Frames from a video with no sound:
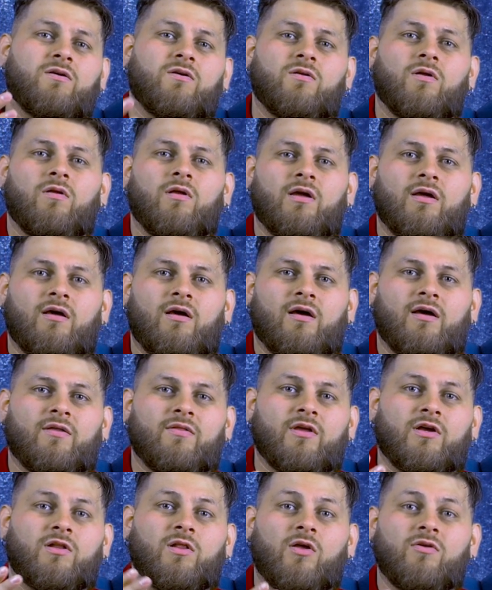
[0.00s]
uh,
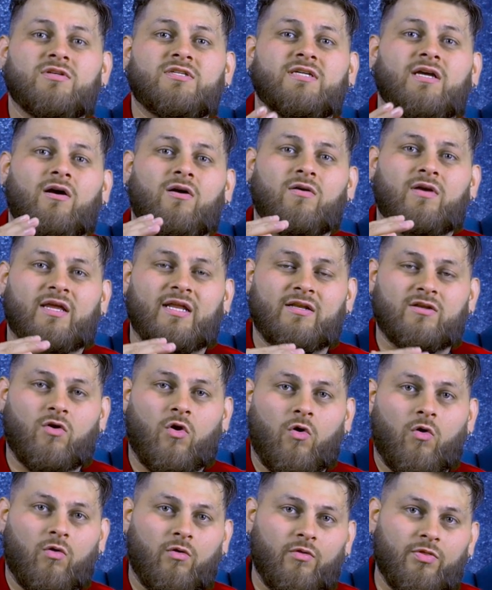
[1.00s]
the closed cell can
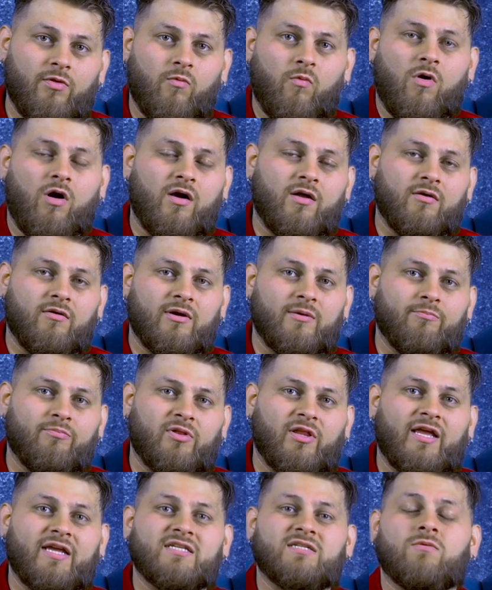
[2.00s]
hold the water in
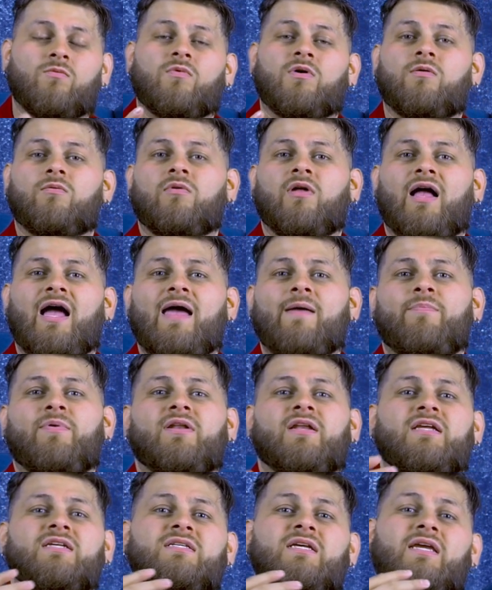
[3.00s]
place, and what will
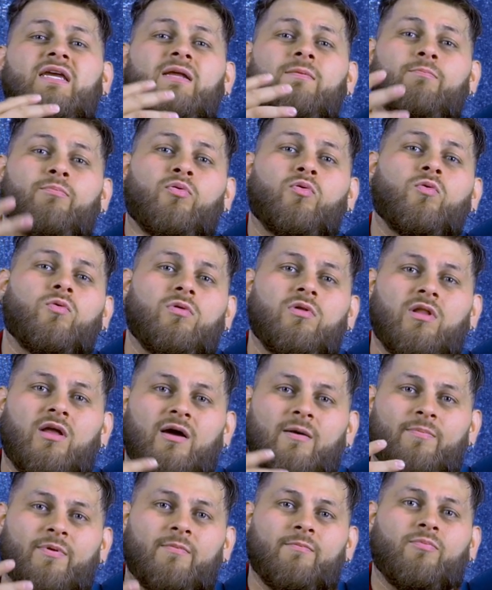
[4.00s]
happen is it can pool
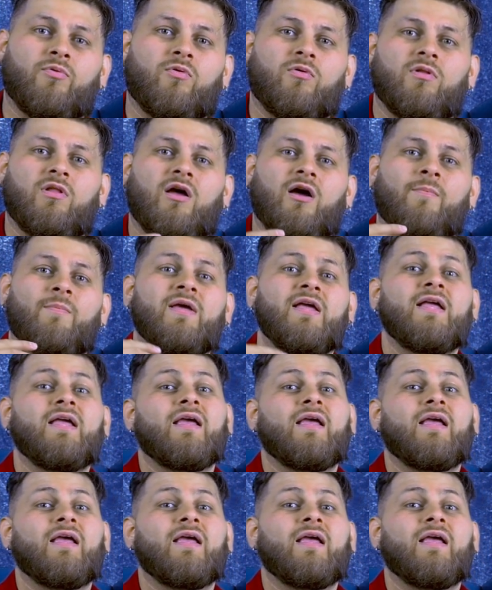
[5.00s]
up and pool up,